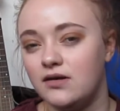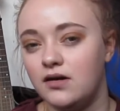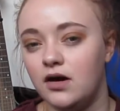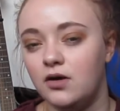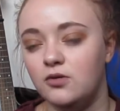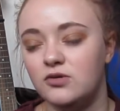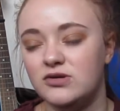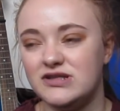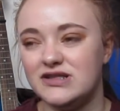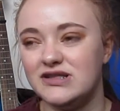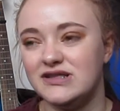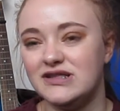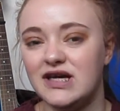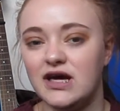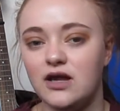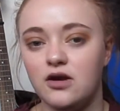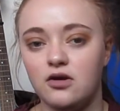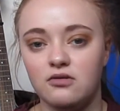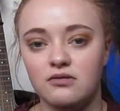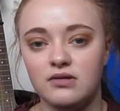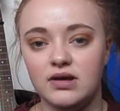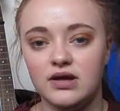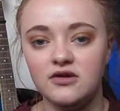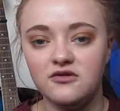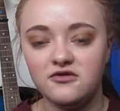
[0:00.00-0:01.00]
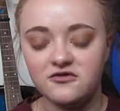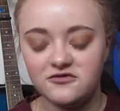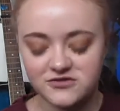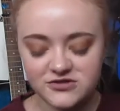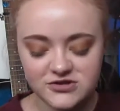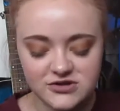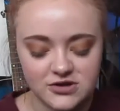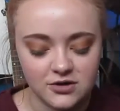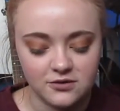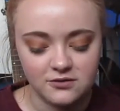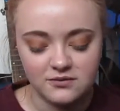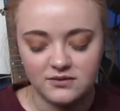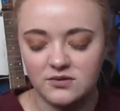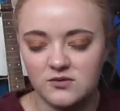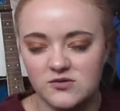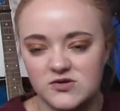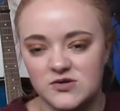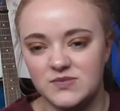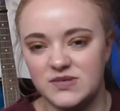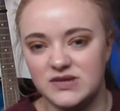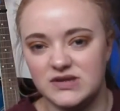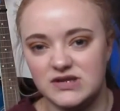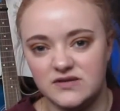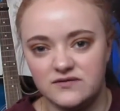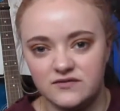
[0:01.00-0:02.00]
I was in Tenerife, so it
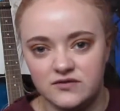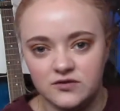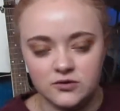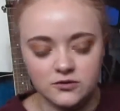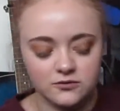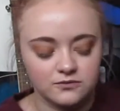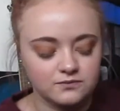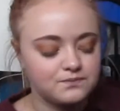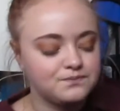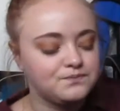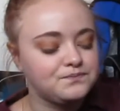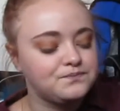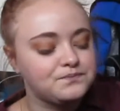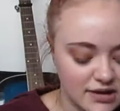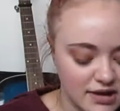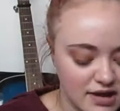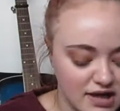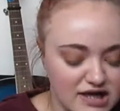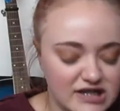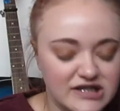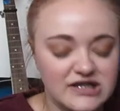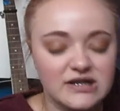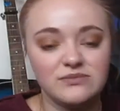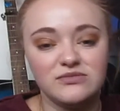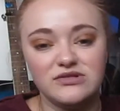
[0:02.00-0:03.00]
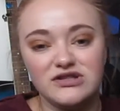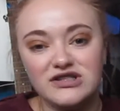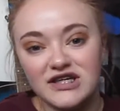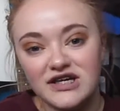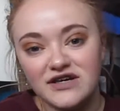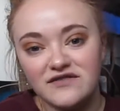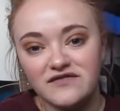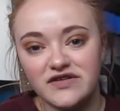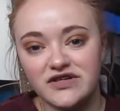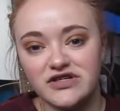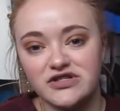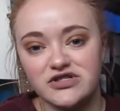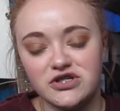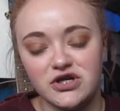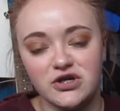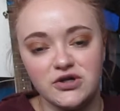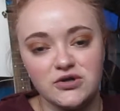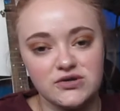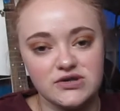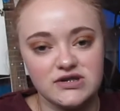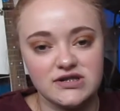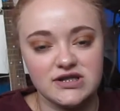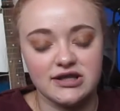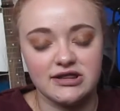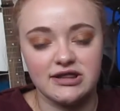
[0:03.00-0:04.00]
was a bit difficult. Some TV
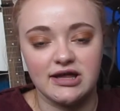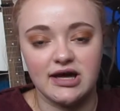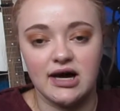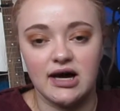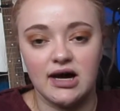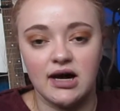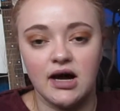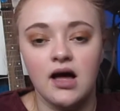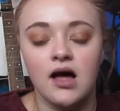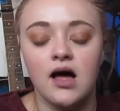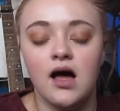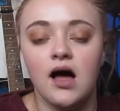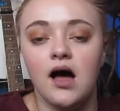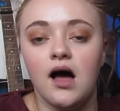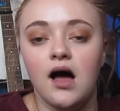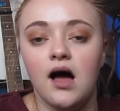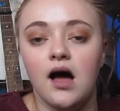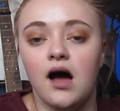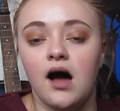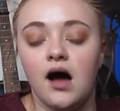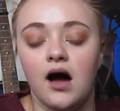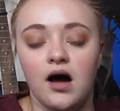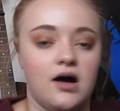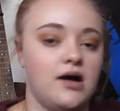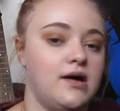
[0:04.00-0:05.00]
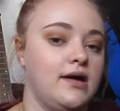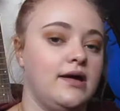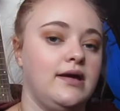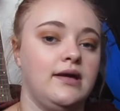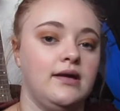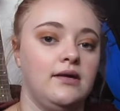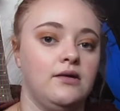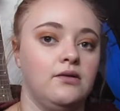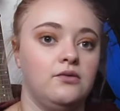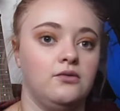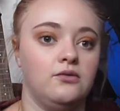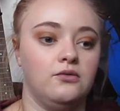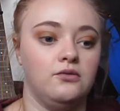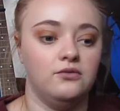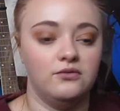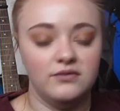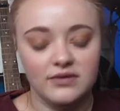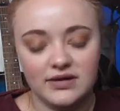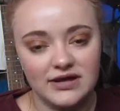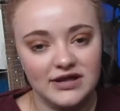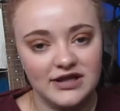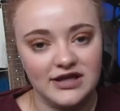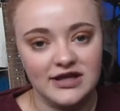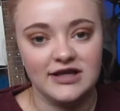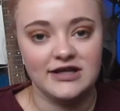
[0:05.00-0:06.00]
shows that I
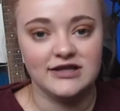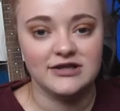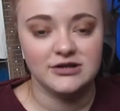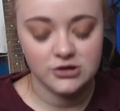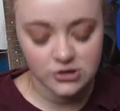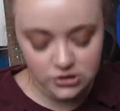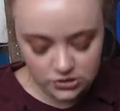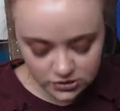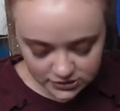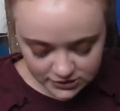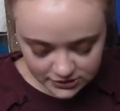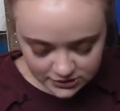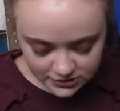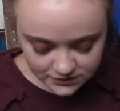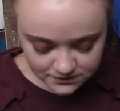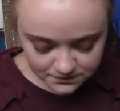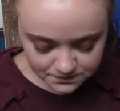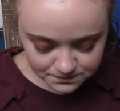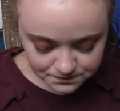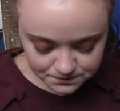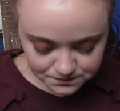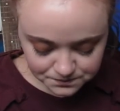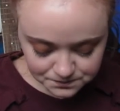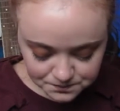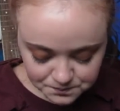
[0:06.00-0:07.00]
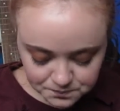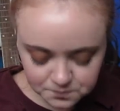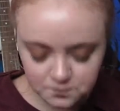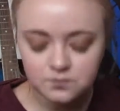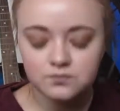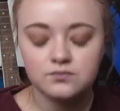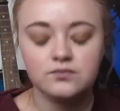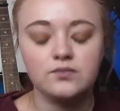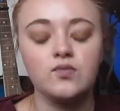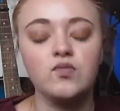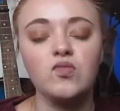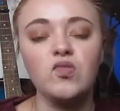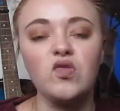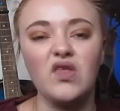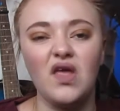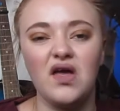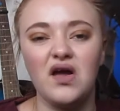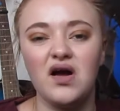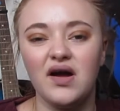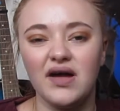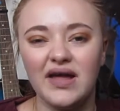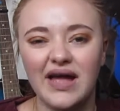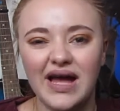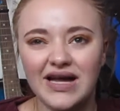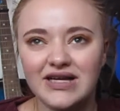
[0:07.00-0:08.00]
really enjoyed.
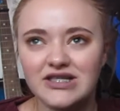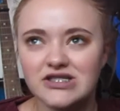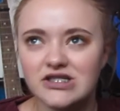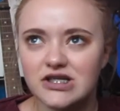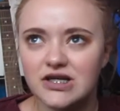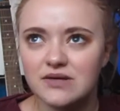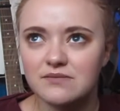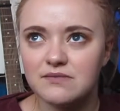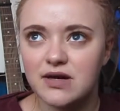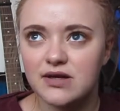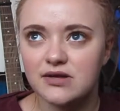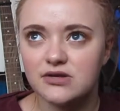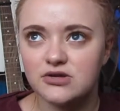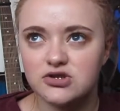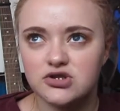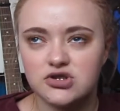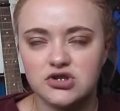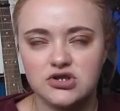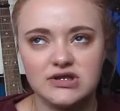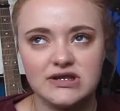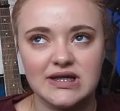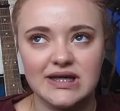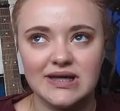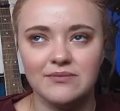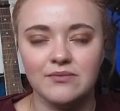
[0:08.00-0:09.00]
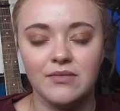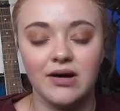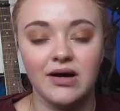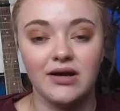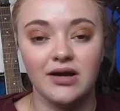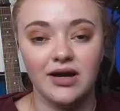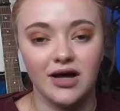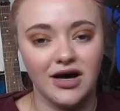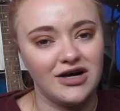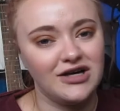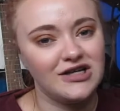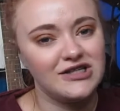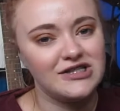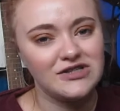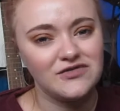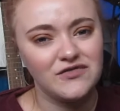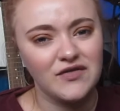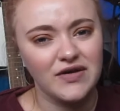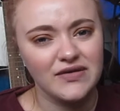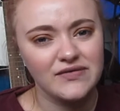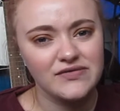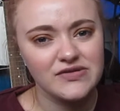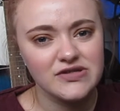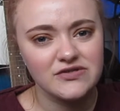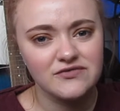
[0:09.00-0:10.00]
I actually mentioned in my last
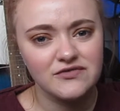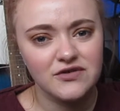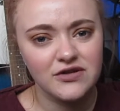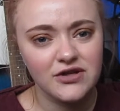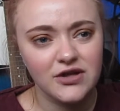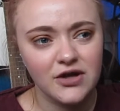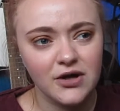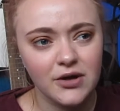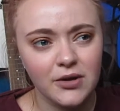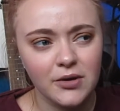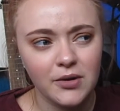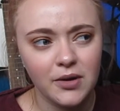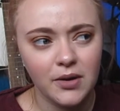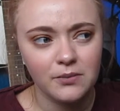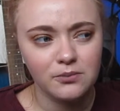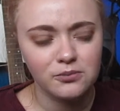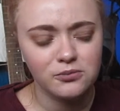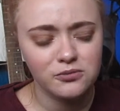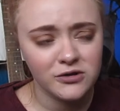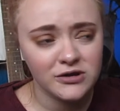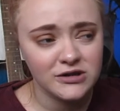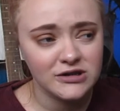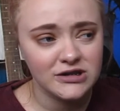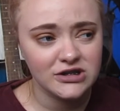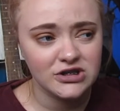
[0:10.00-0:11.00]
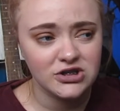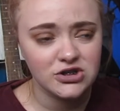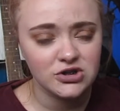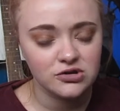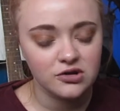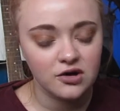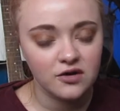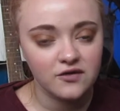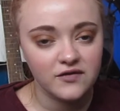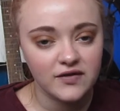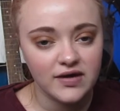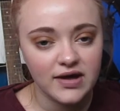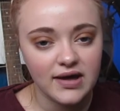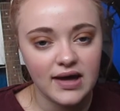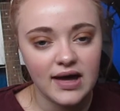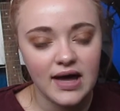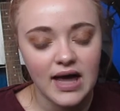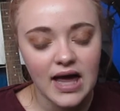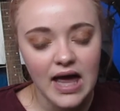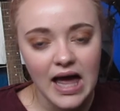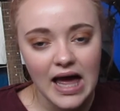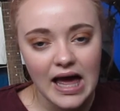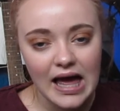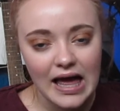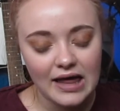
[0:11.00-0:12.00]
favourites video, I'm pretty sure of it,
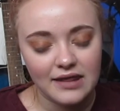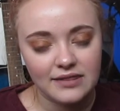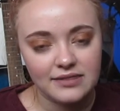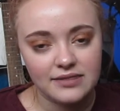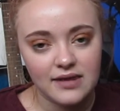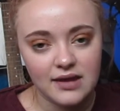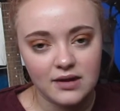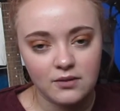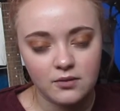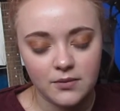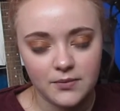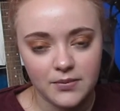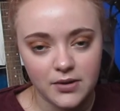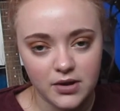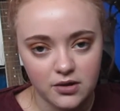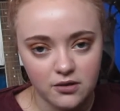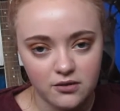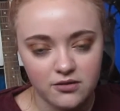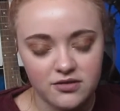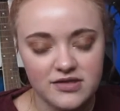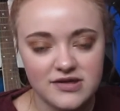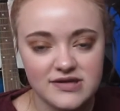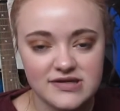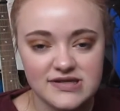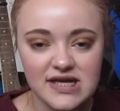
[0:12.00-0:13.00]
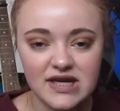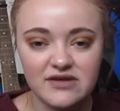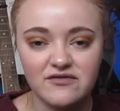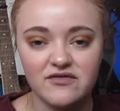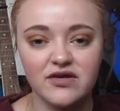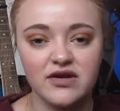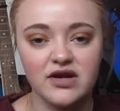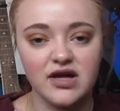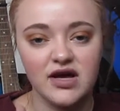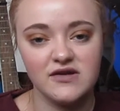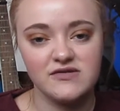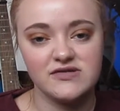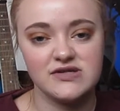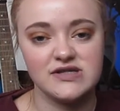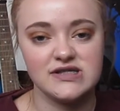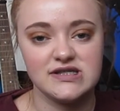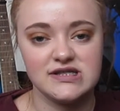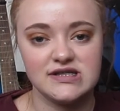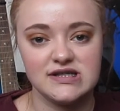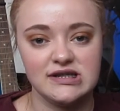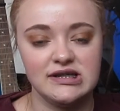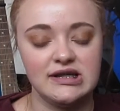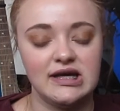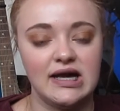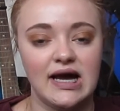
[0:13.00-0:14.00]
and they were both Saving Lives at
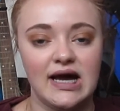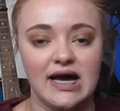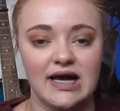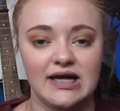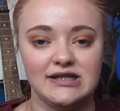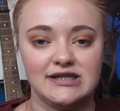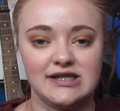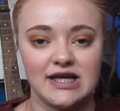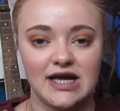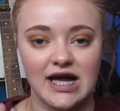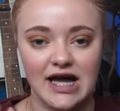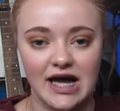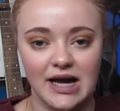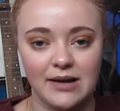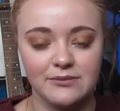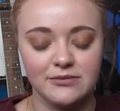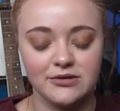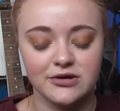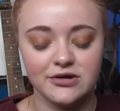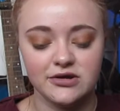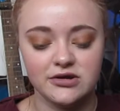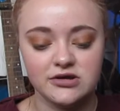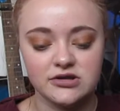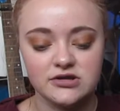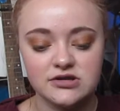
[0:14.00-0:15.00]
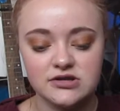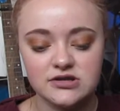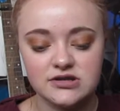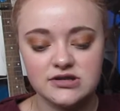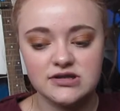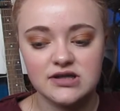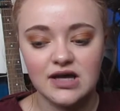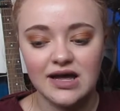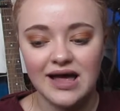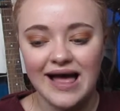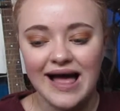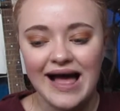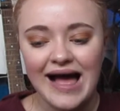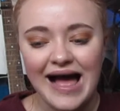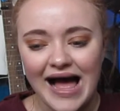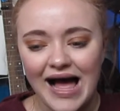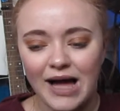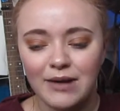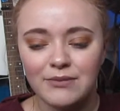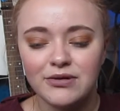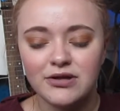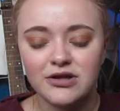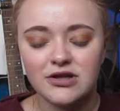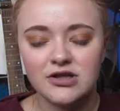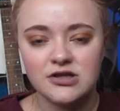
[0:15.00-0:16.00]
Sea and Ambulance.
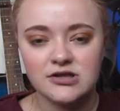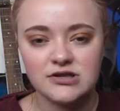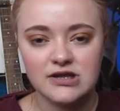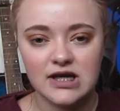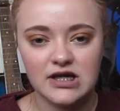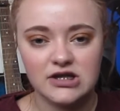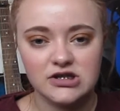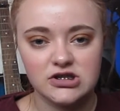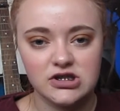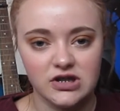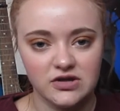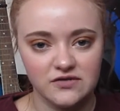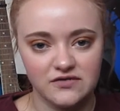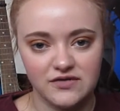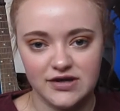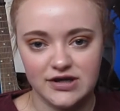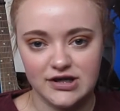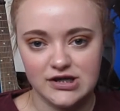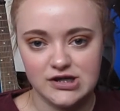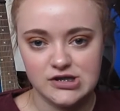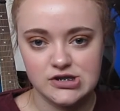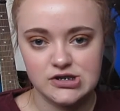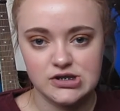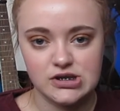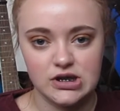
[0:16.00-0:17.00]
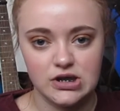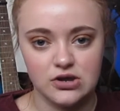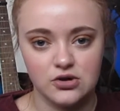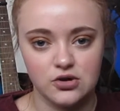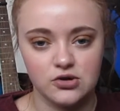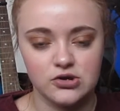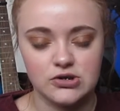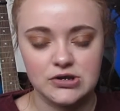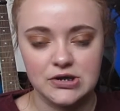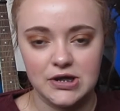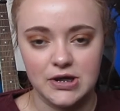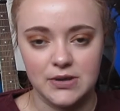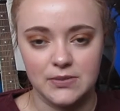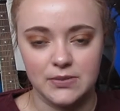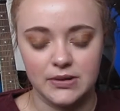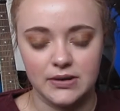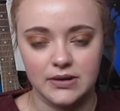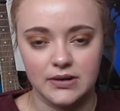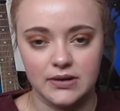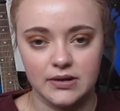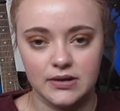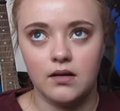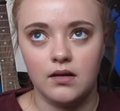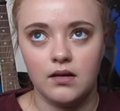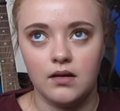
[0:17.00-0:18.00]
Ambulance actually finished in
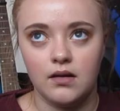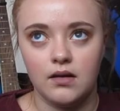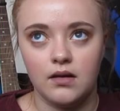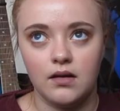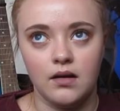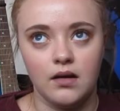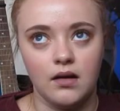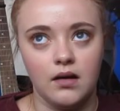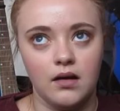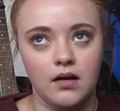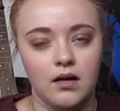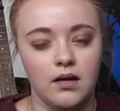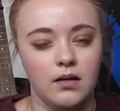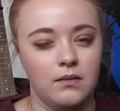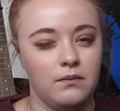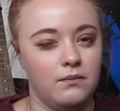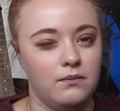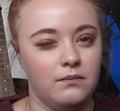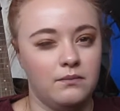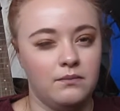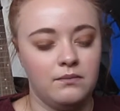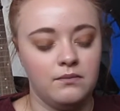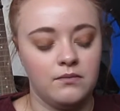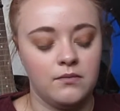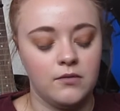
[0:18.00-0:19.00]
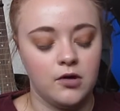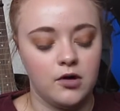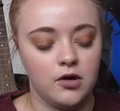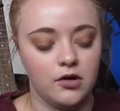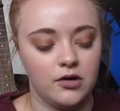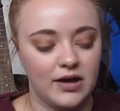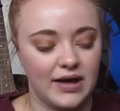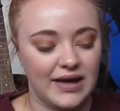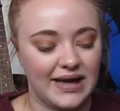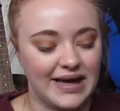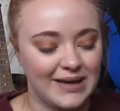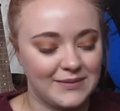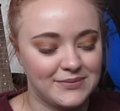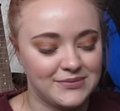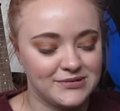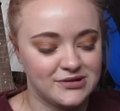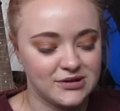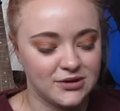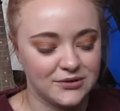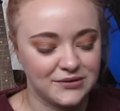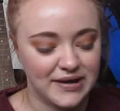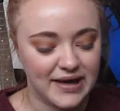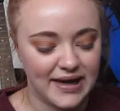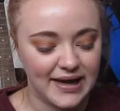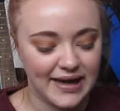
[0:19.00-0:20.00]
October, on like
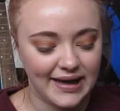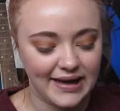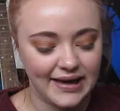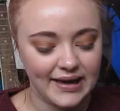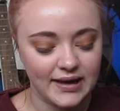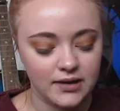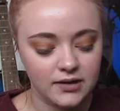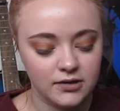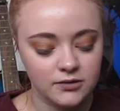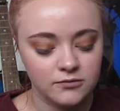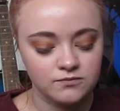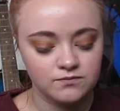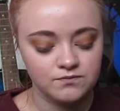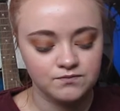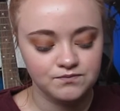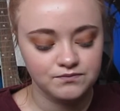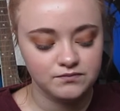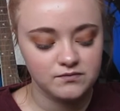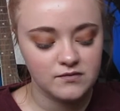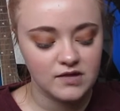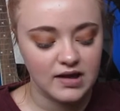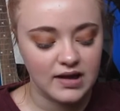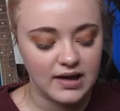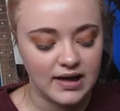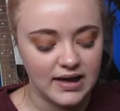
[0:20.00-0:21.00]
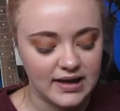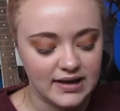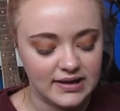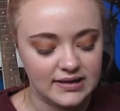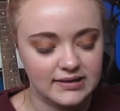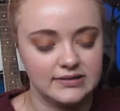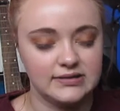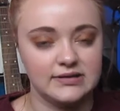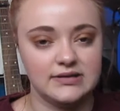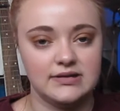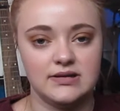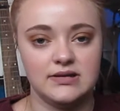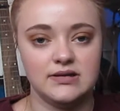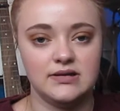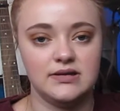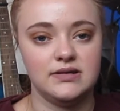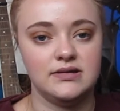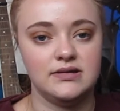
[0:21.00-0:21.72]
episode 8, and